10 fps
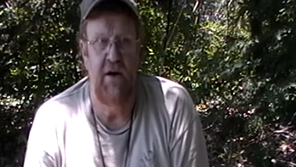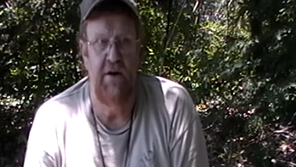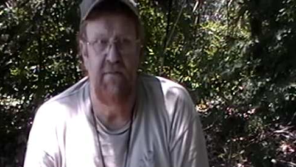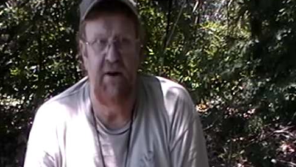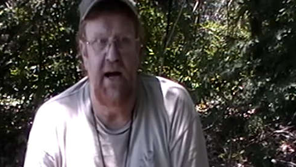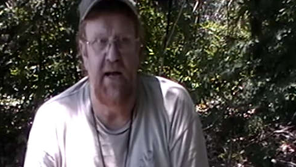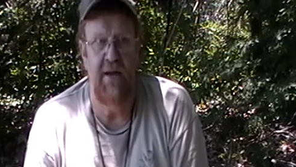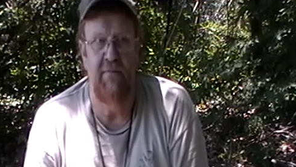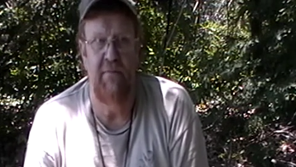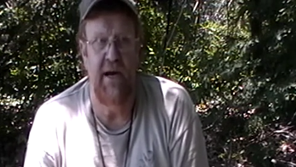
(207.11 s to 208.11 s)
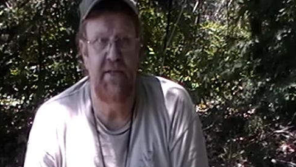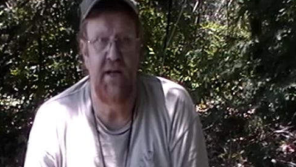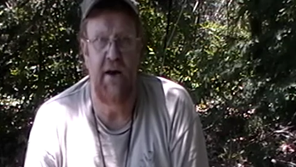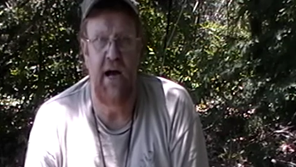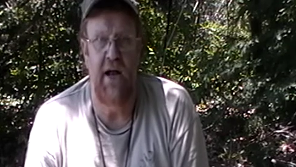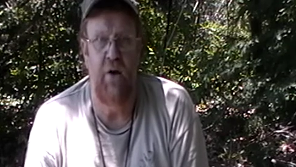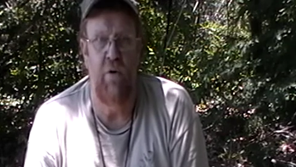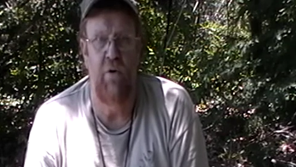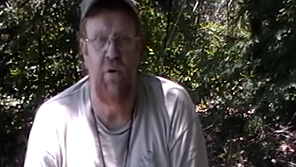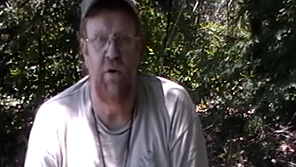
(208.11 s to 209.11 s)
You find information there, how to
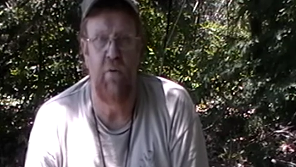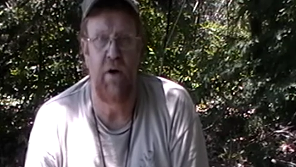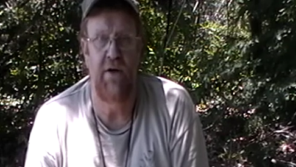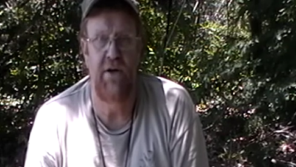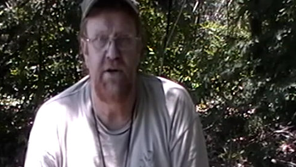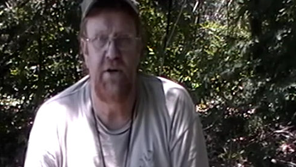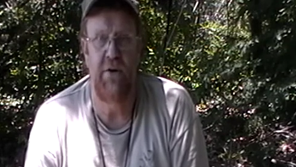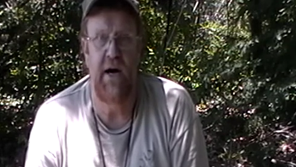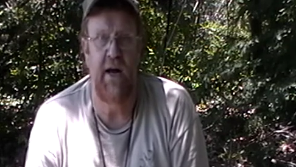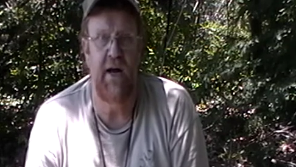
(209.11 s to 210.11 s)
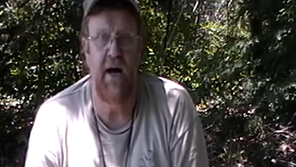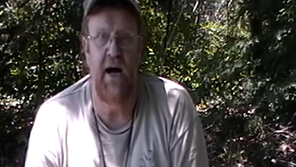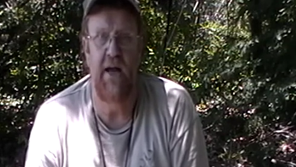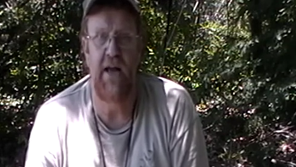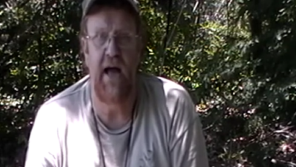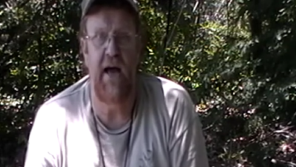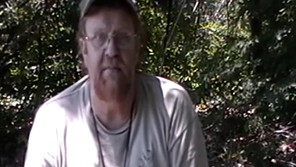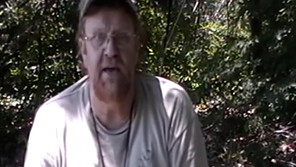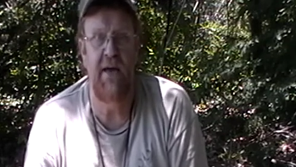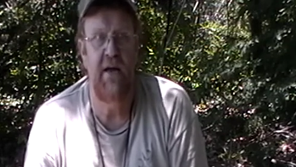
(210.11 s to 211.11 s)
order, what to do, how to contact
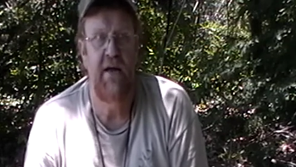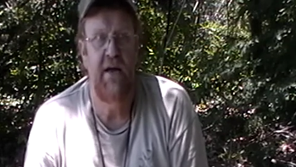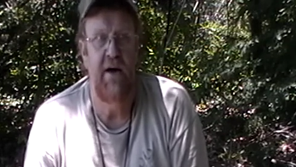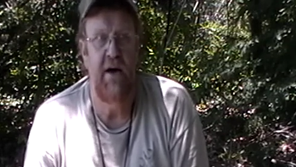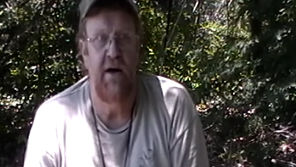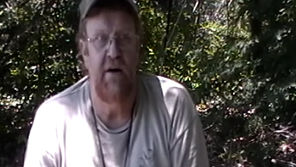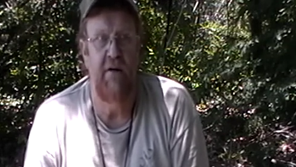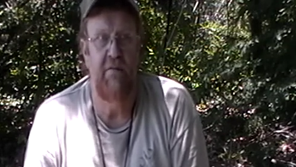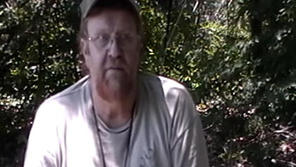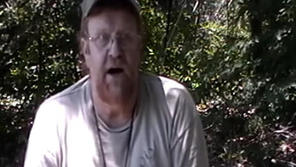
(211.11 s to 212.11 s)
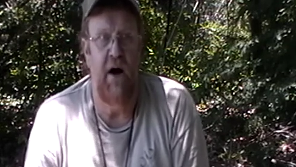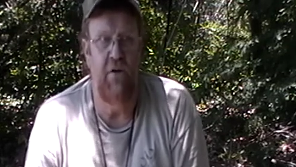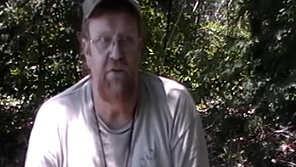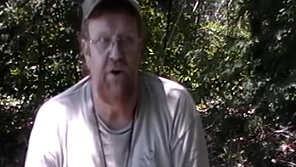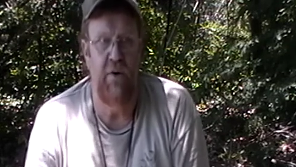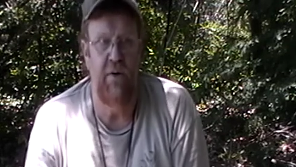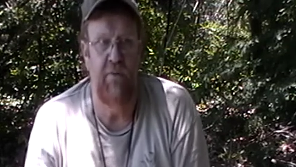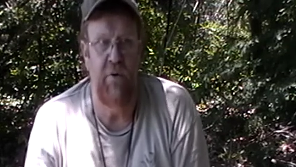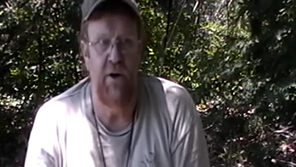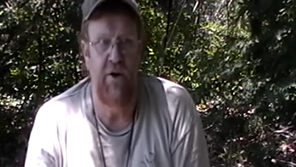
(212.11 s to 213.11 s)
me. I also am
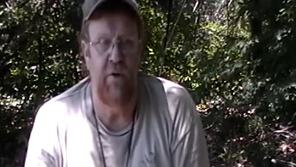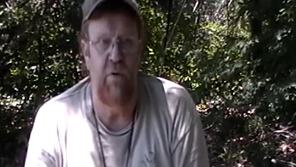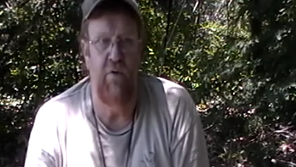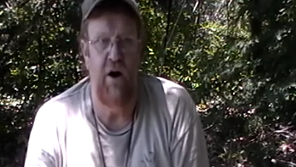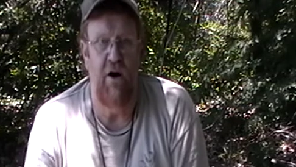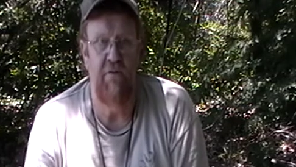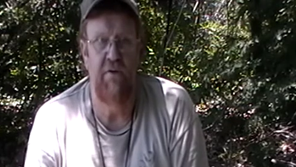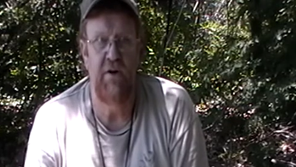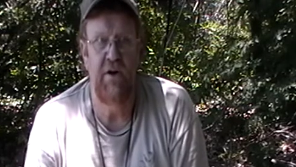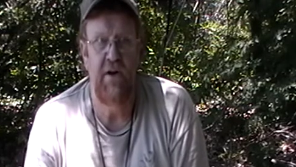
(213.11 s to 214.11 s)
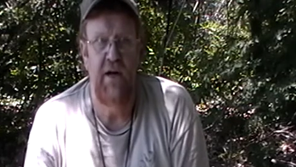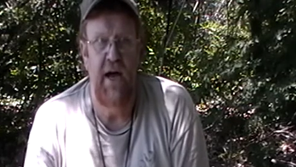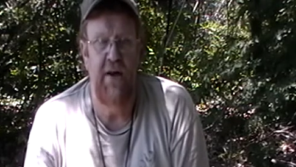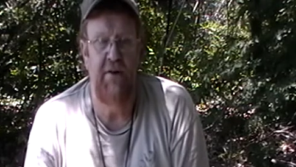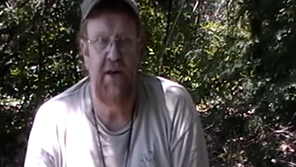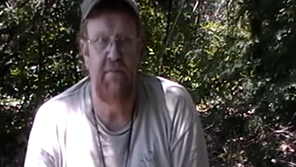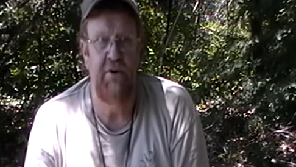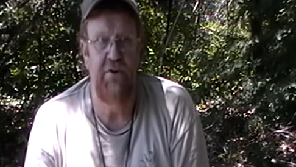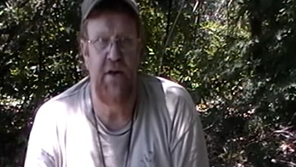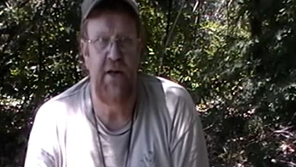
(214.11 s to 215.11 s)
going to offer a
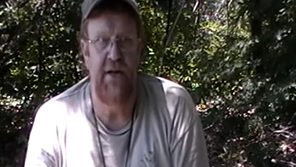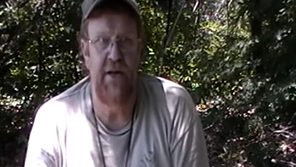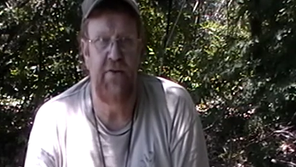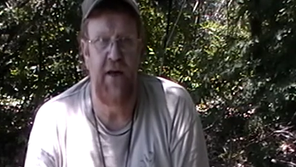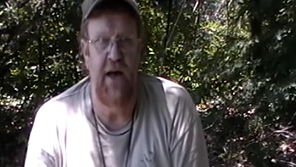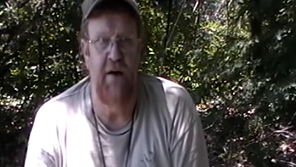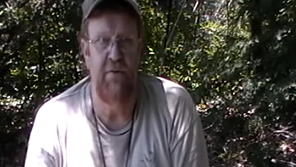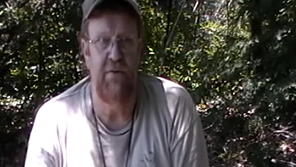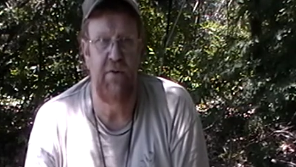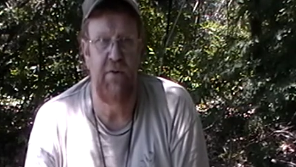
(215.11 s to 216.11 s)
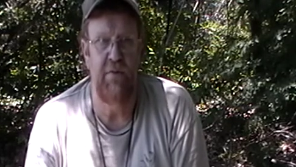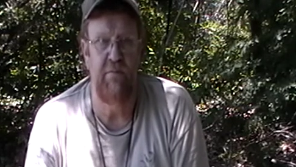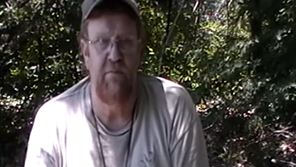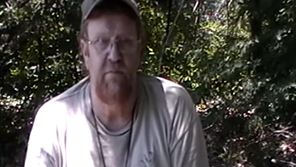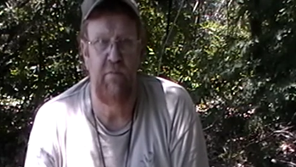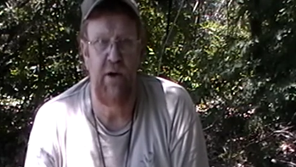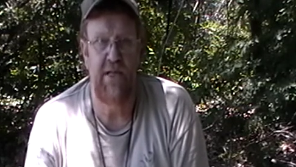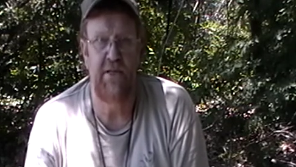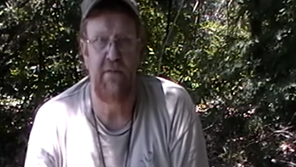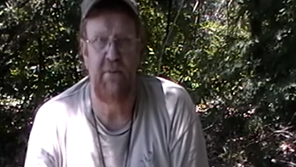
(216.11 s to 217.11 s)
10% discount through the
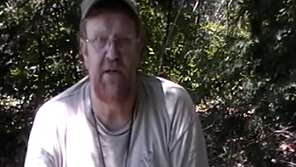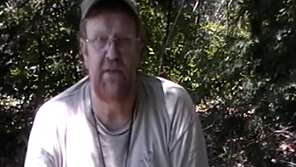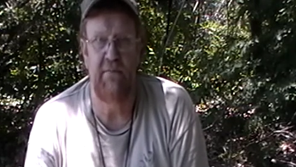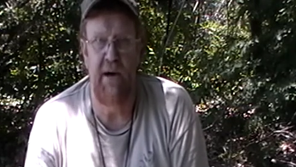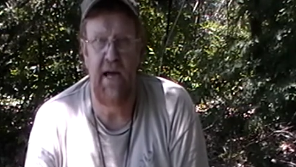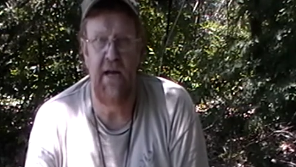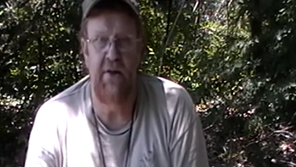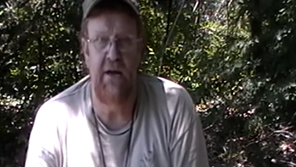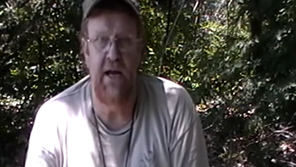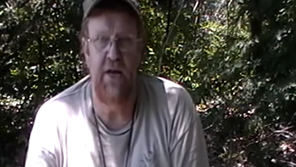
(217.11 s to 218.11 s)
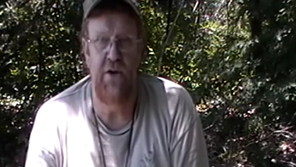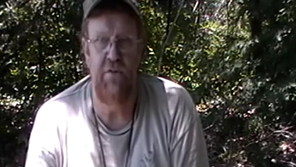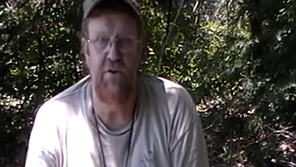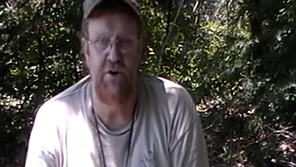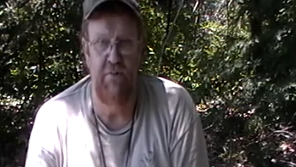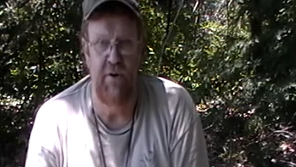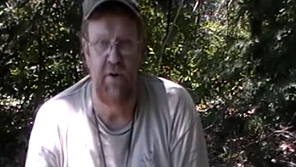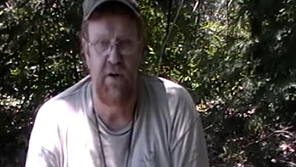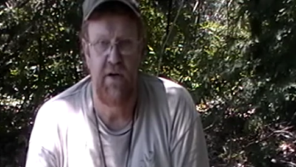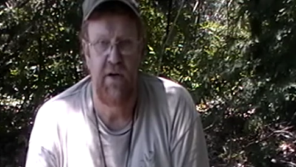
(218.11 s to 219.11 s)
rest of the month of May to any YouTuber,
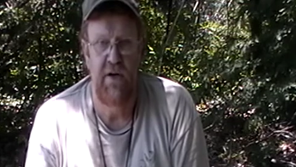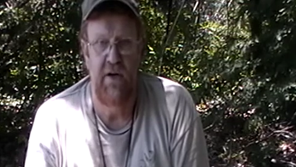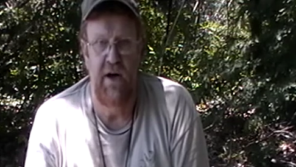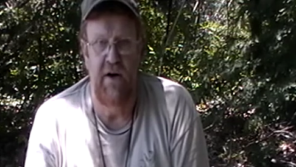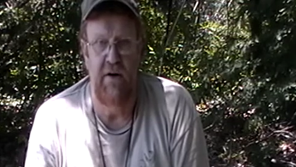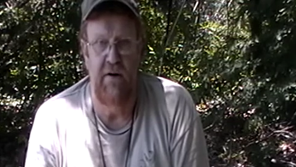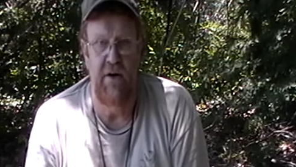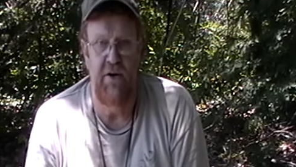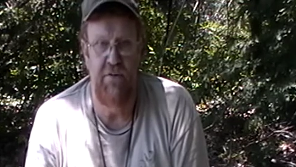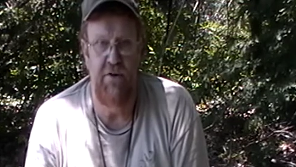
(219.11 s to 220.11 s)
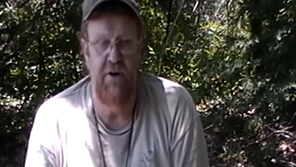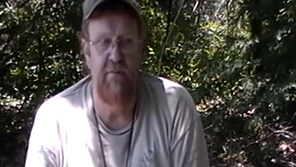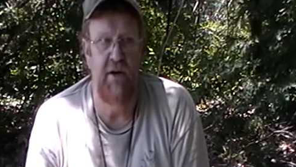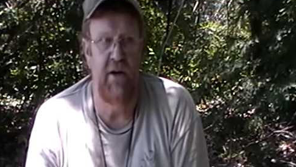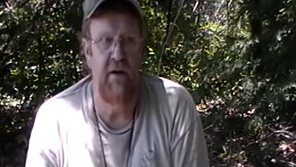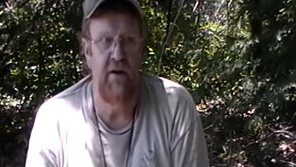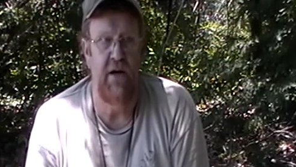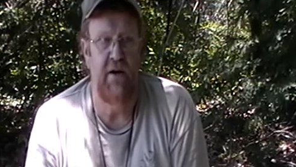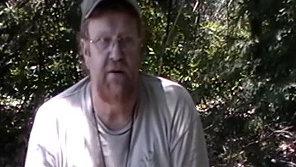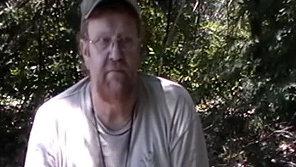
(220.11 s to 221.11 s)
a YouTube
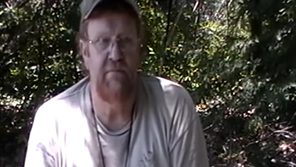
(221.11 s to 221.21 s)
little